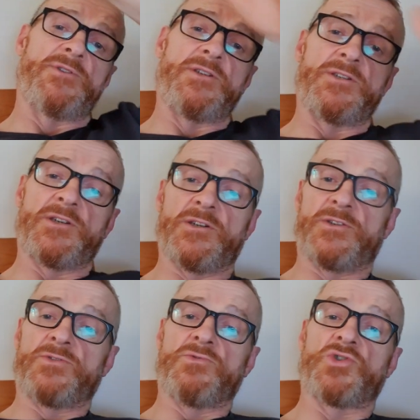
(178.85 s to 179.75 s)
is a
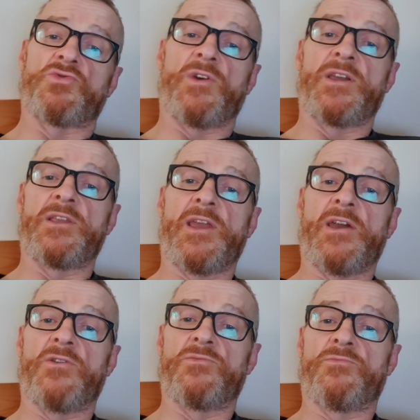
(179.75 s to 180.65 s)
sort of straight down